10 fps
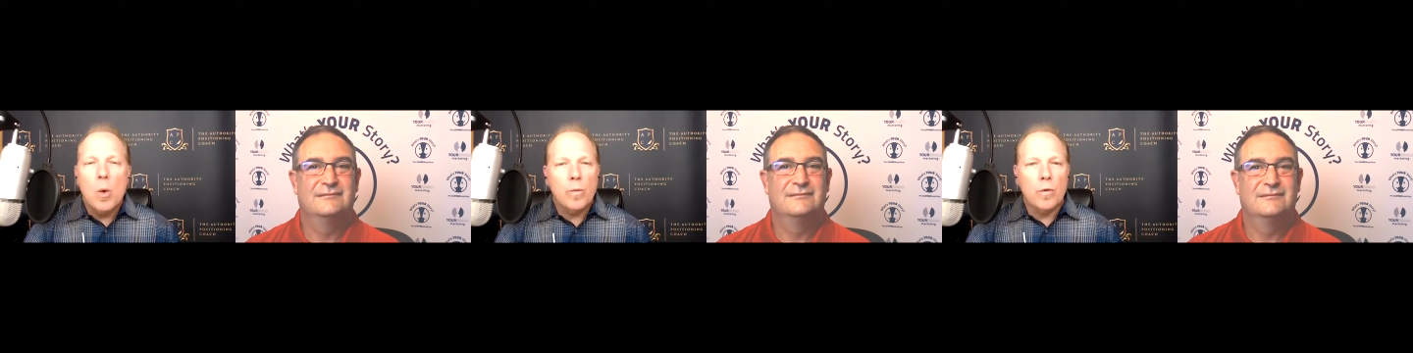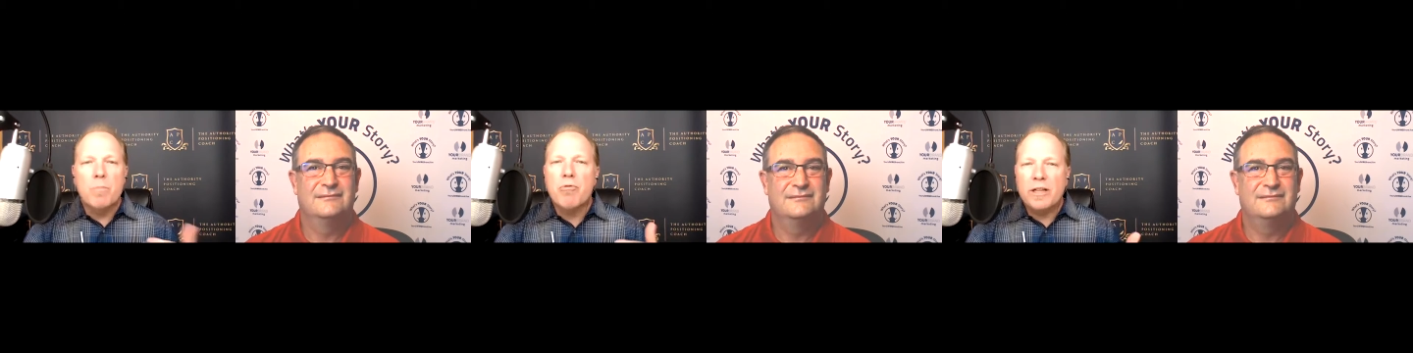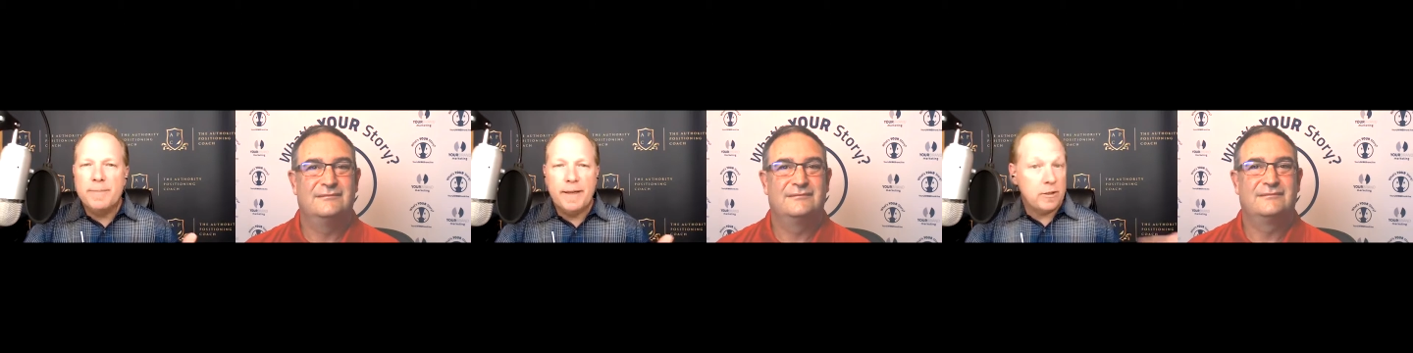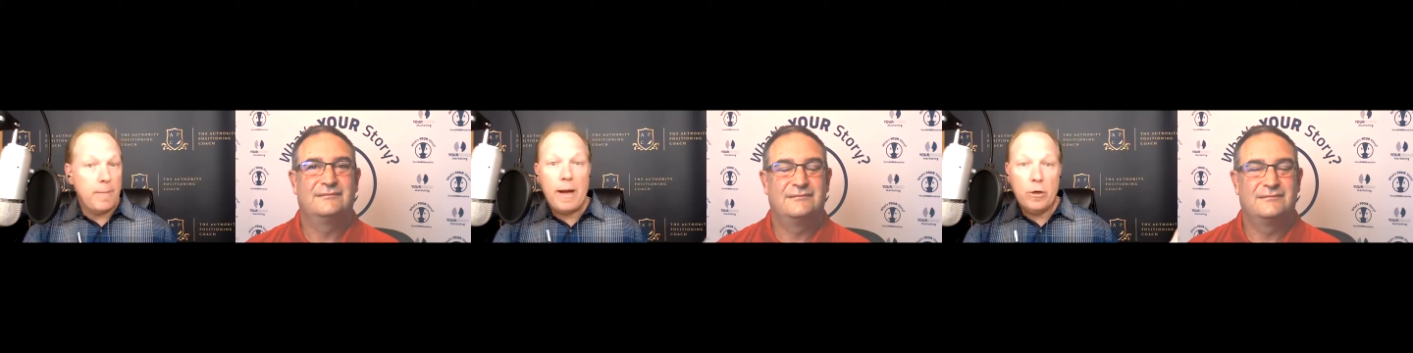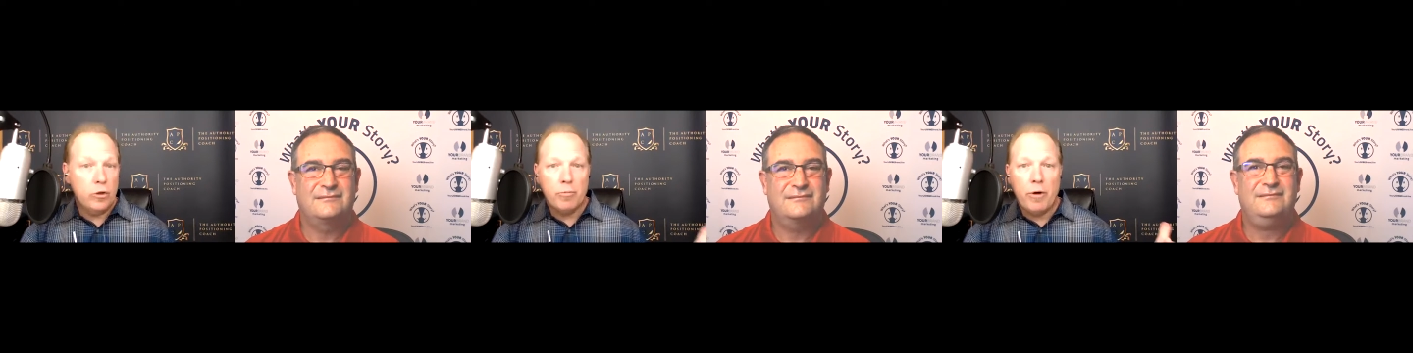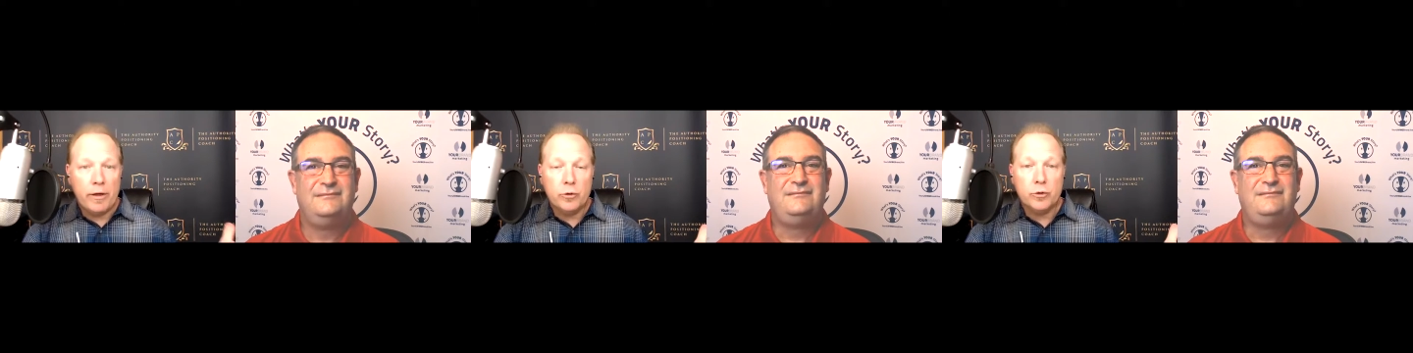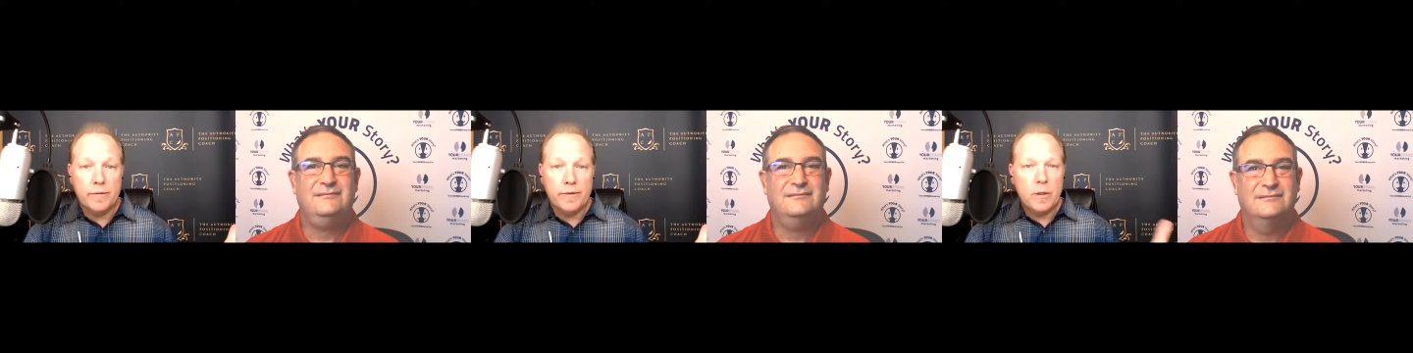Speaker 1: from prospects about your product or
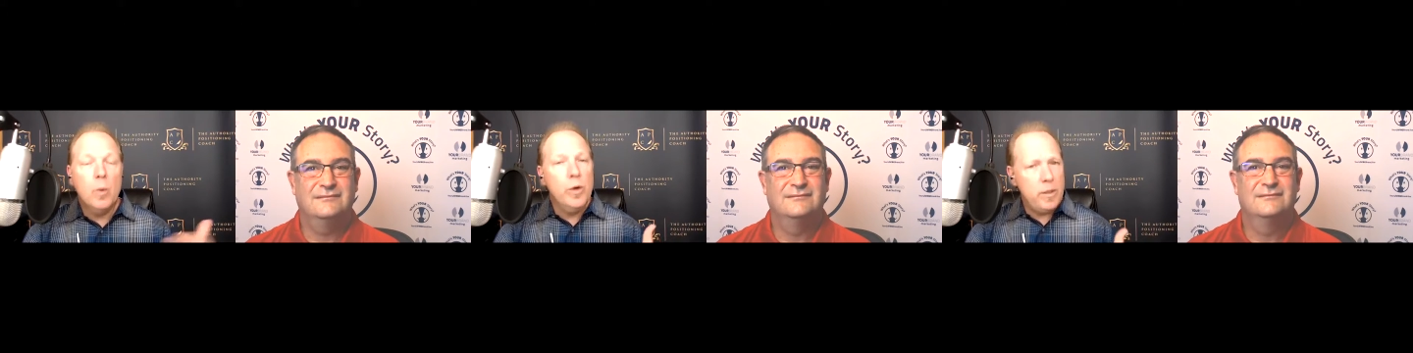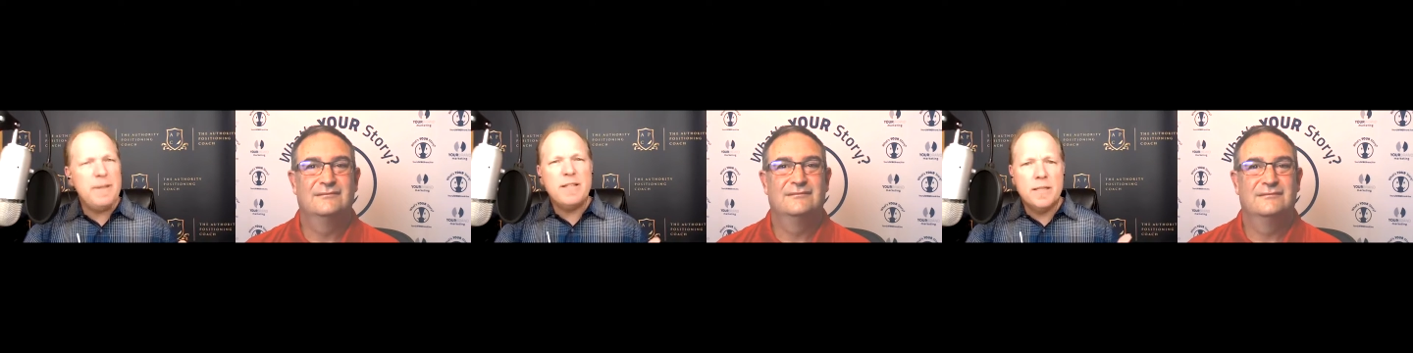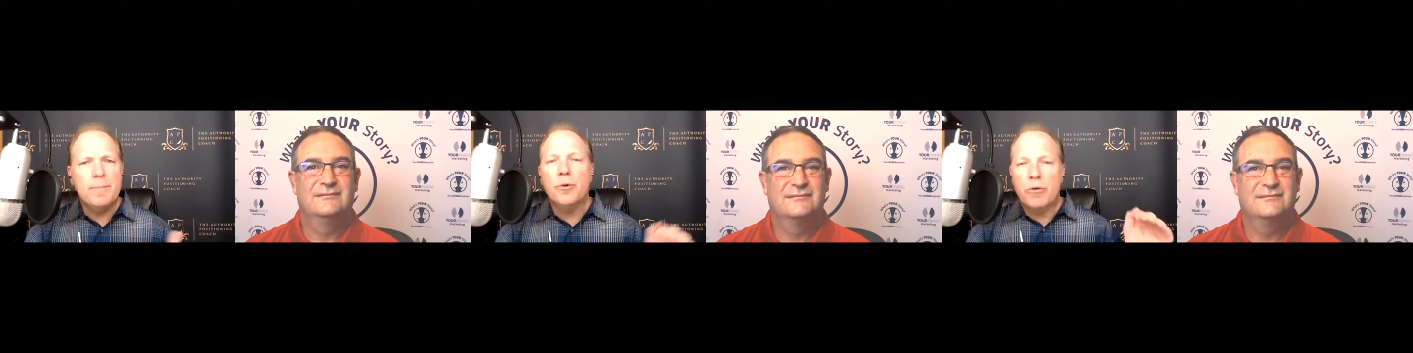service. Would it be simple to